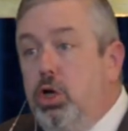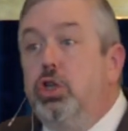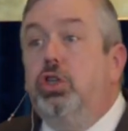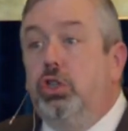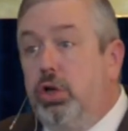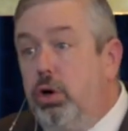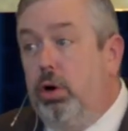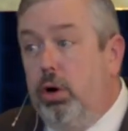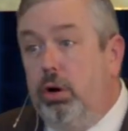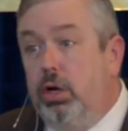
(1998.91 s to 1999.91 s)

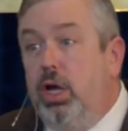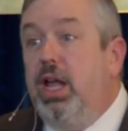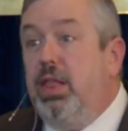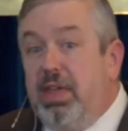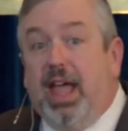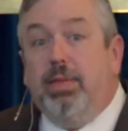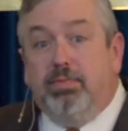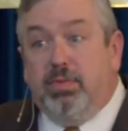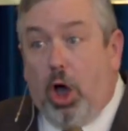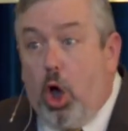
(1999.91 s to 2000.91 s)
concerned
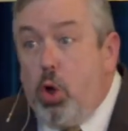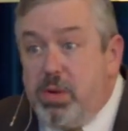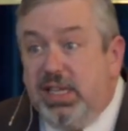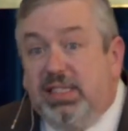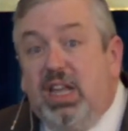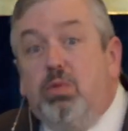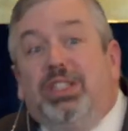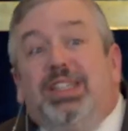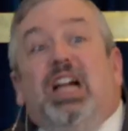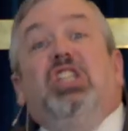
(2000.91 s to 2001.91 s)
that the OPC
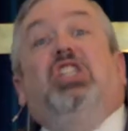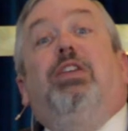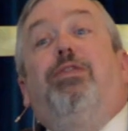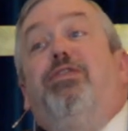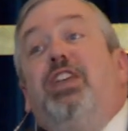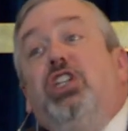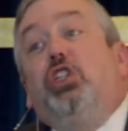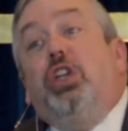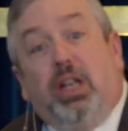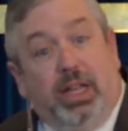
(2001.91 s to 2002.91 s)
was not
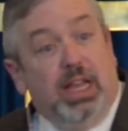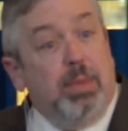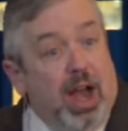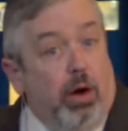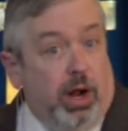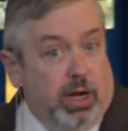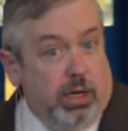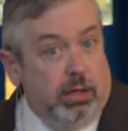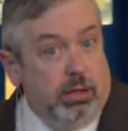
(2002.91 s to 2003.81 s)
sufficiently American.